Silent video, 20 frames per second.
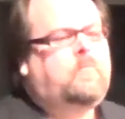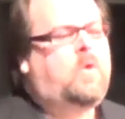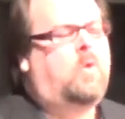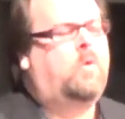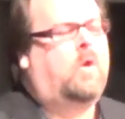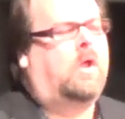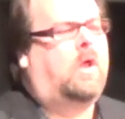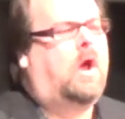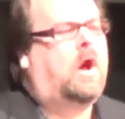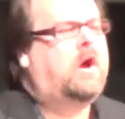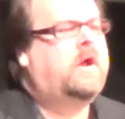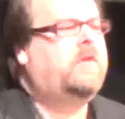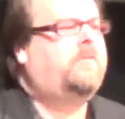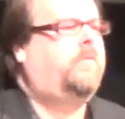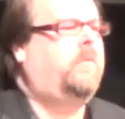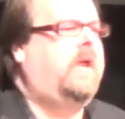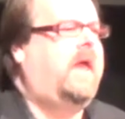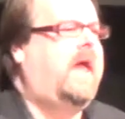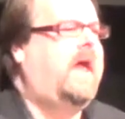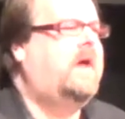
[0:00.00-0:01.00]
Well, all right,
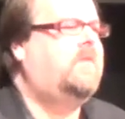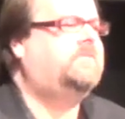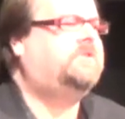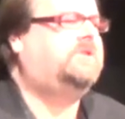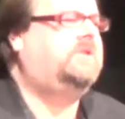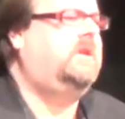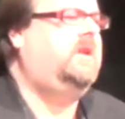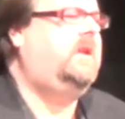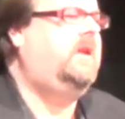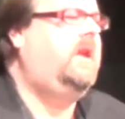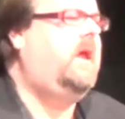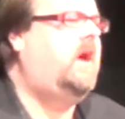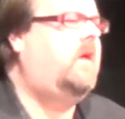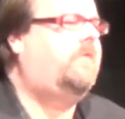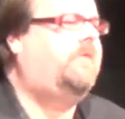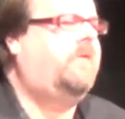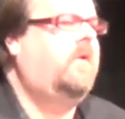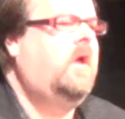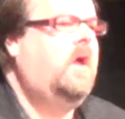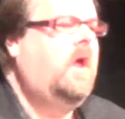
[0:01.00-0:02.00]
if we have
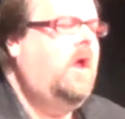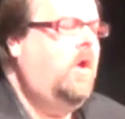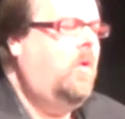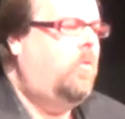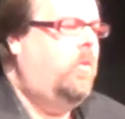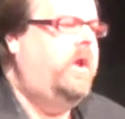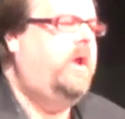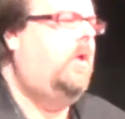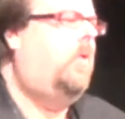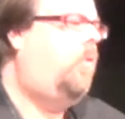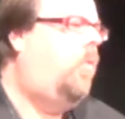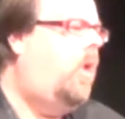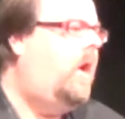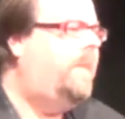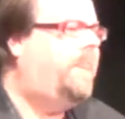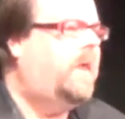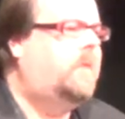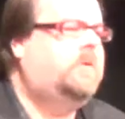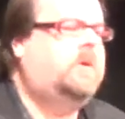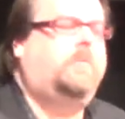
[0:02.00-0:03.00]
CEF, we don't
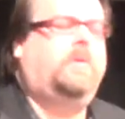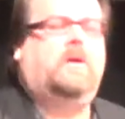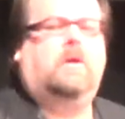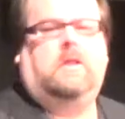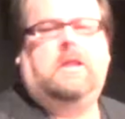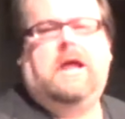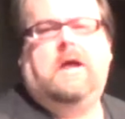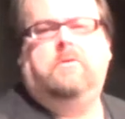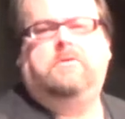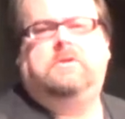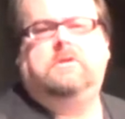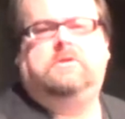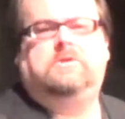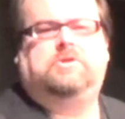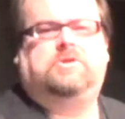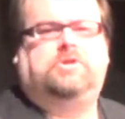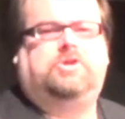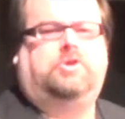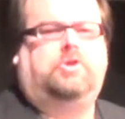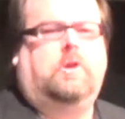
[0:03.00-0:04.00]
want them to be allowed to
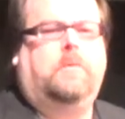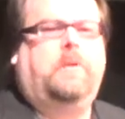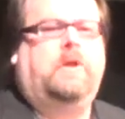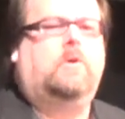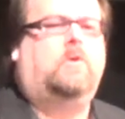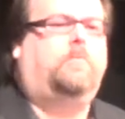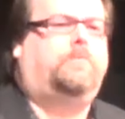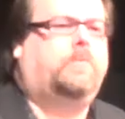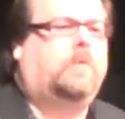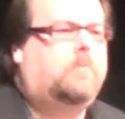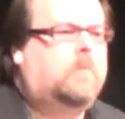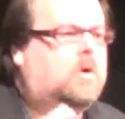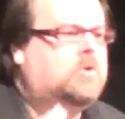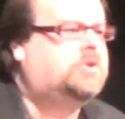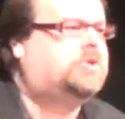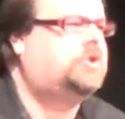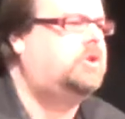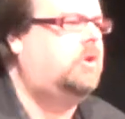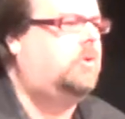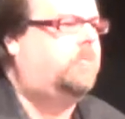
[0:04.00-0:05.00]
distribute
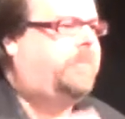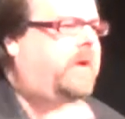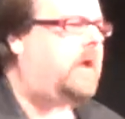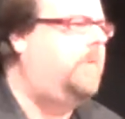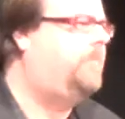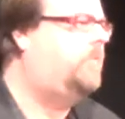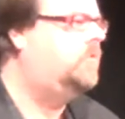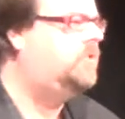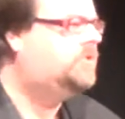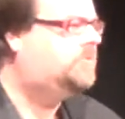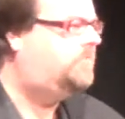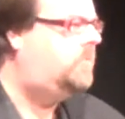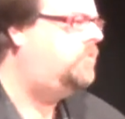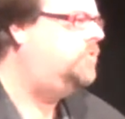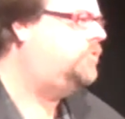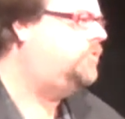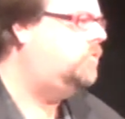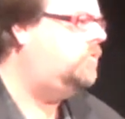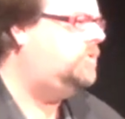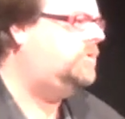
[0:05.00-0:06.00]
promotional papers,
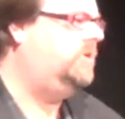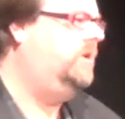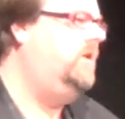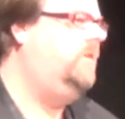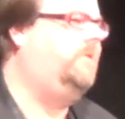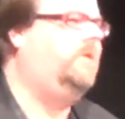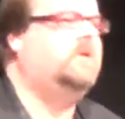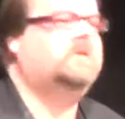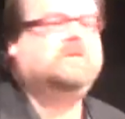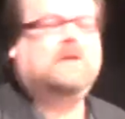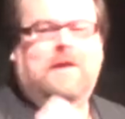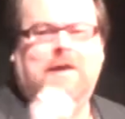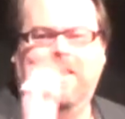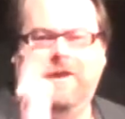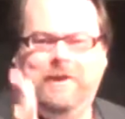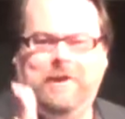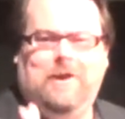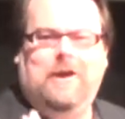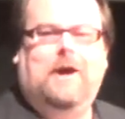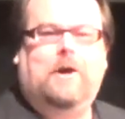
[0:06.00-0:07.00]
brochures, leaflets.
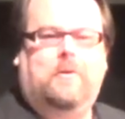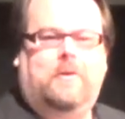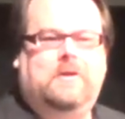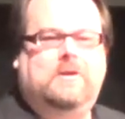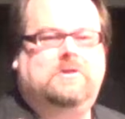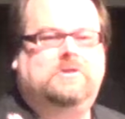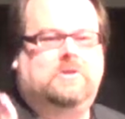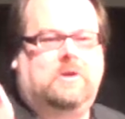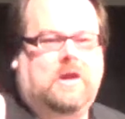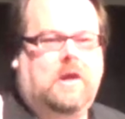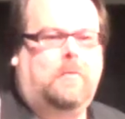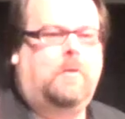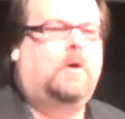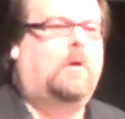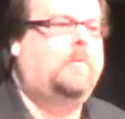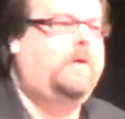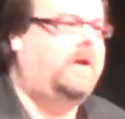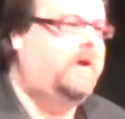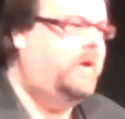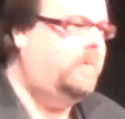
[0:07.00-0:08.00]
You know how it is. You come
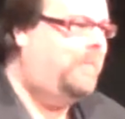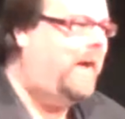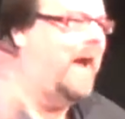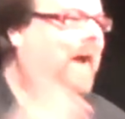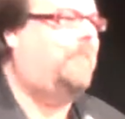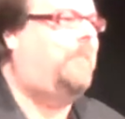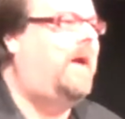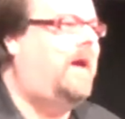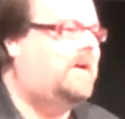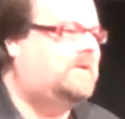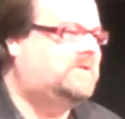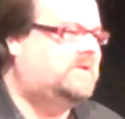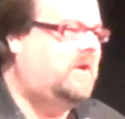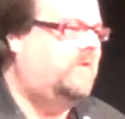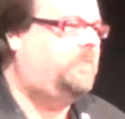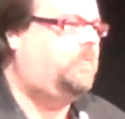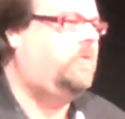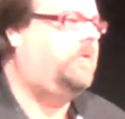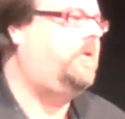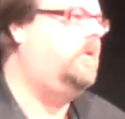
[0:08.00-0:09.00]
home, you get your backpack
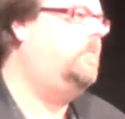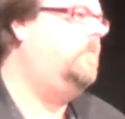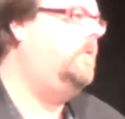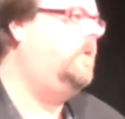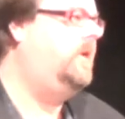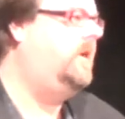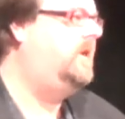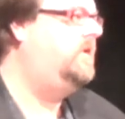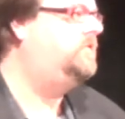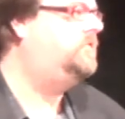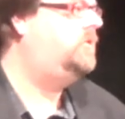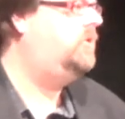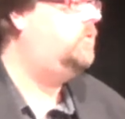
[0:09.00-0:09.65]
stuck with them, and your kids